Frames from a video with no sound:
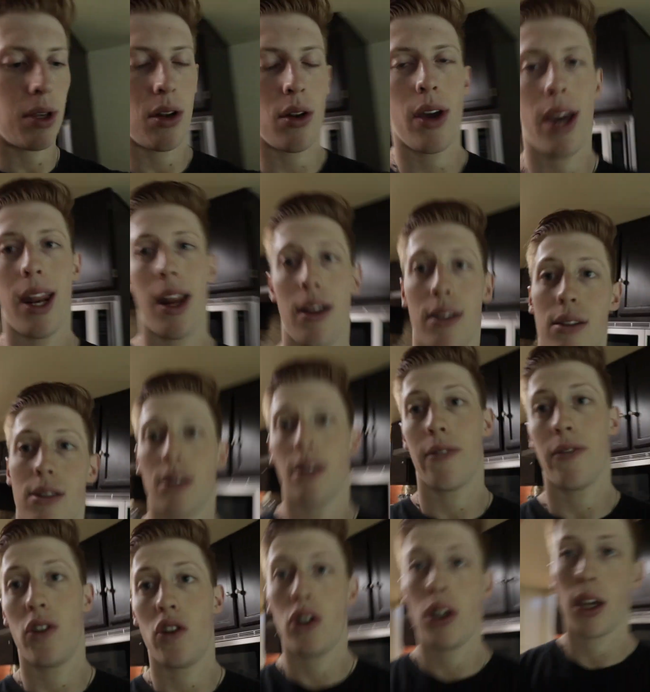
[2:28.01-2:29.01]
potato, 8 ounces
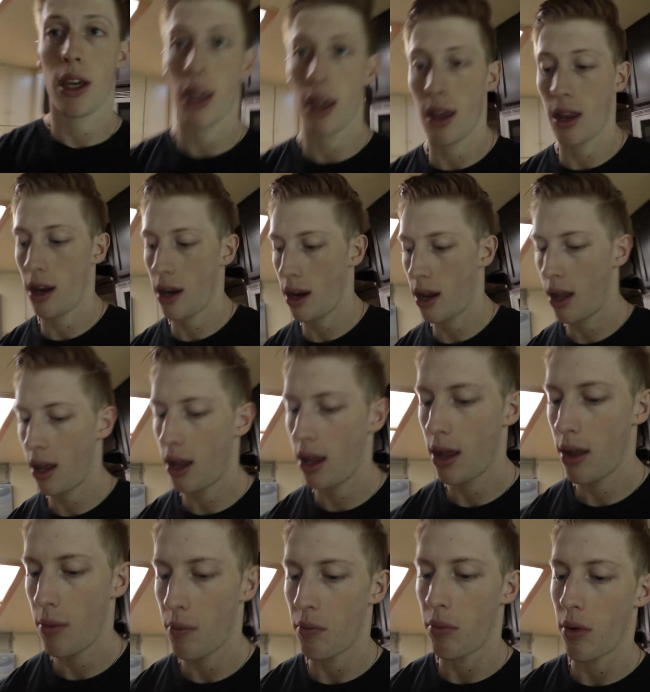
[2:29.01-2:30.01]
of chicken
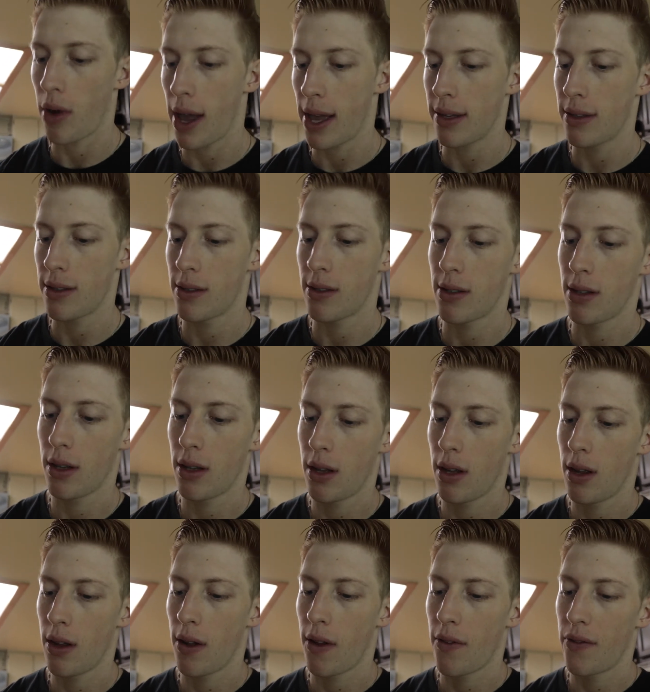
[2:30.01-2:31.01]
breast,
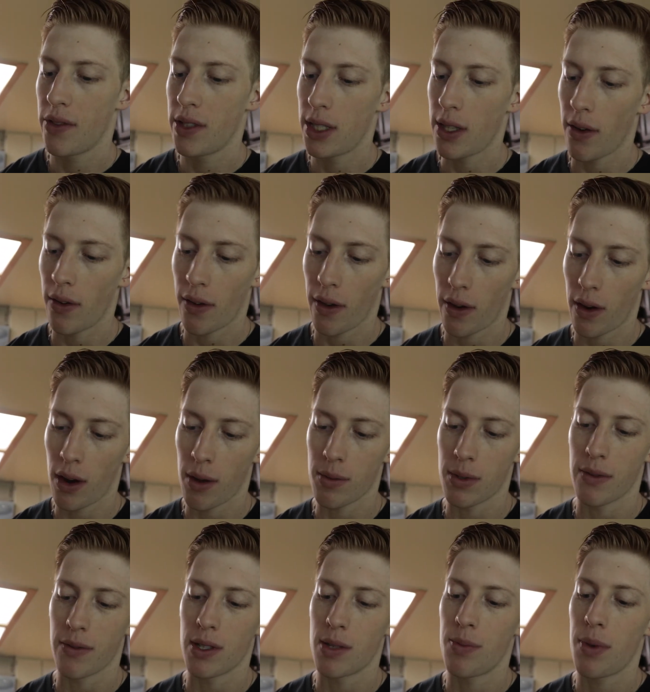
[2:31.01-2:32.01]
75
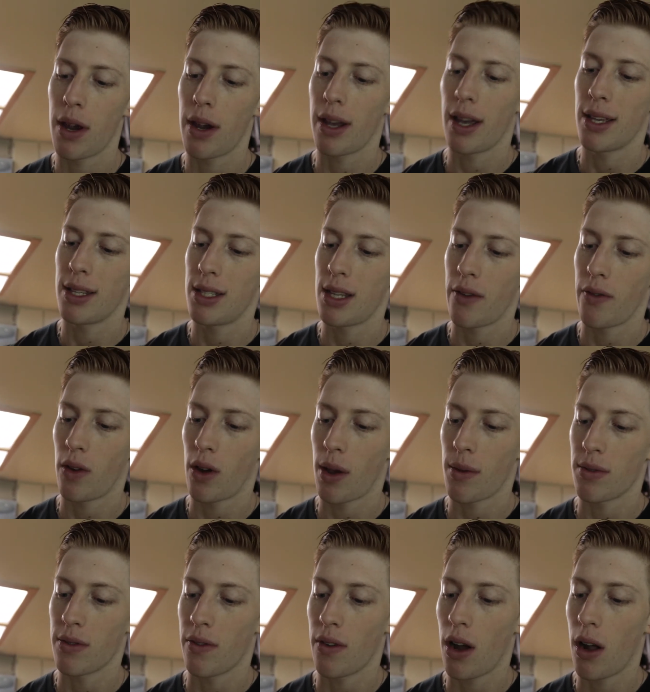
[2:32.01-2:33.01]
grams of asparagus, 7
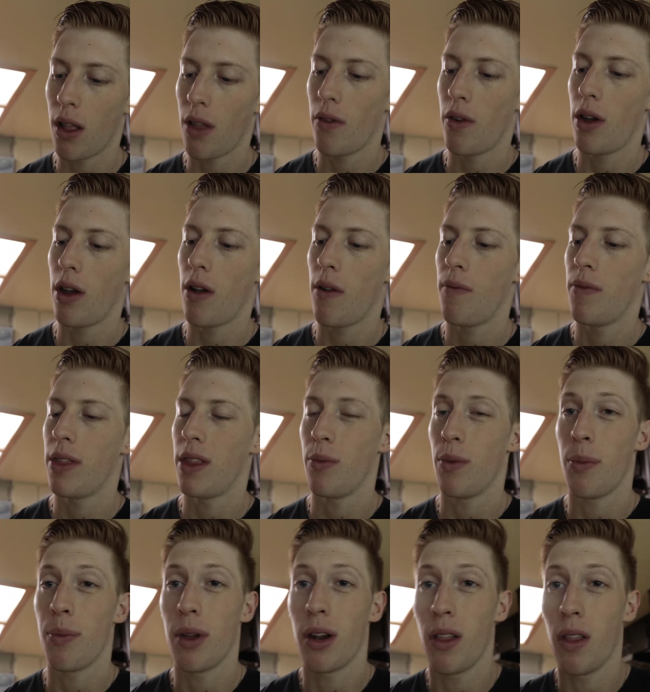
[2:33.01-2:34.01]
grams of olive oil. Then
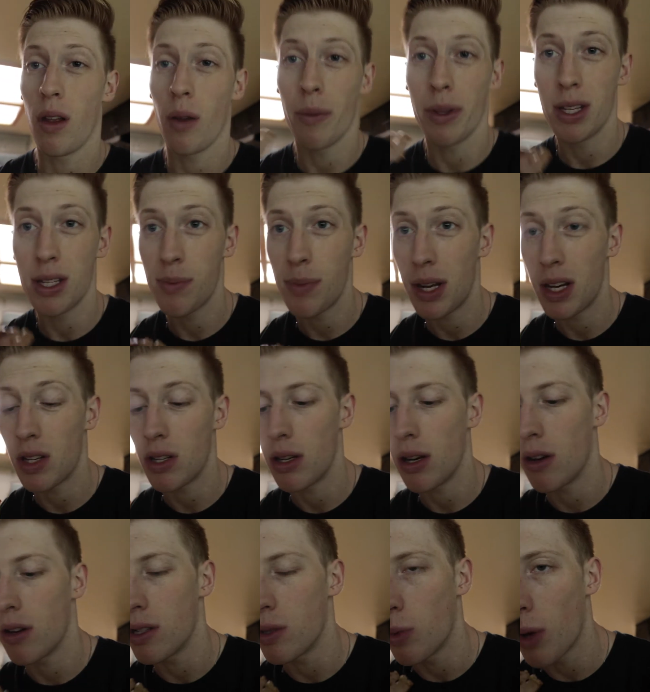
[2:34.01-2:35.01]
we put a little bit of spinach in
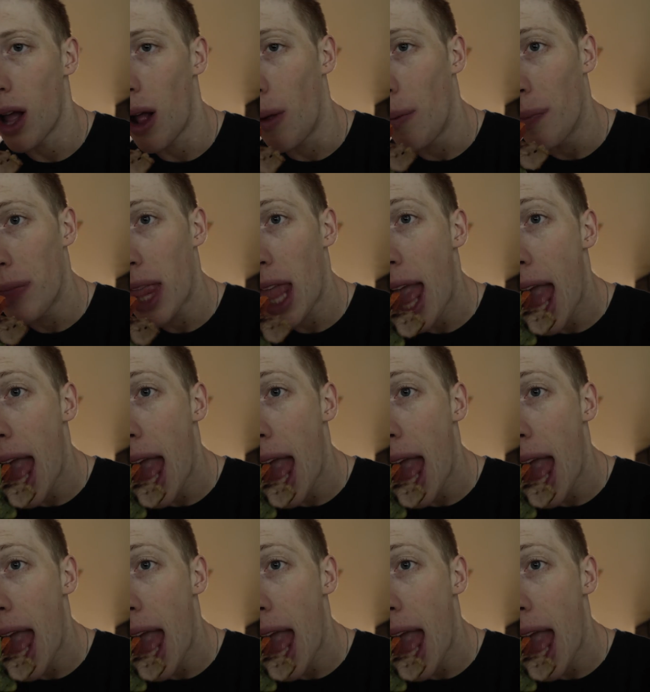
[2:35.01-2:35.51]
here as well.